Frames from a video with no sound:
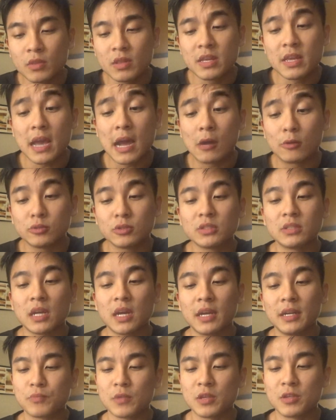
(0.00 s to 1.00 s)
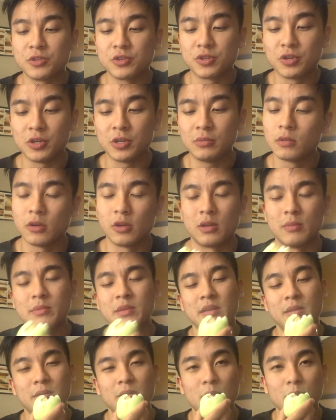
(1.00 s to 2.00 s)
The outside is good, but I'm
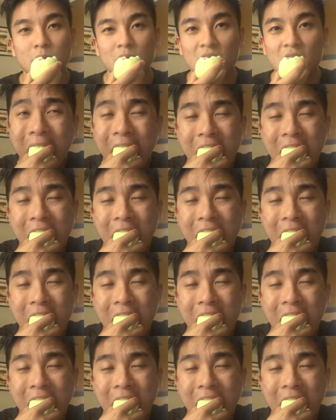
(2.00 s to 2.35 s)
getting the bite.